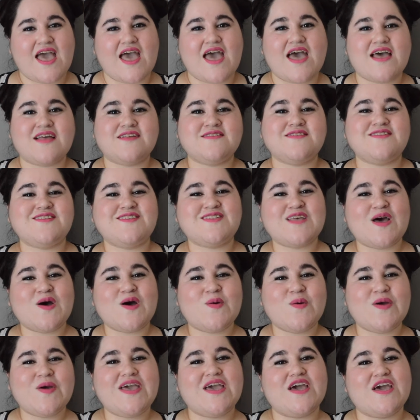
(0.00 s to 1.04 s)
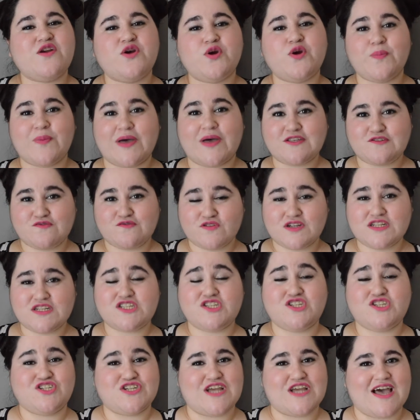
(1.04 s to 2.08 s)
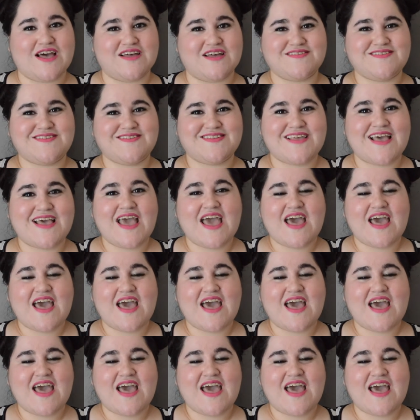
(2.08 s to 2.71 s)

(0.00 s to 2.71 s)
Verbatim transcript: And Zoe and her best friend Jess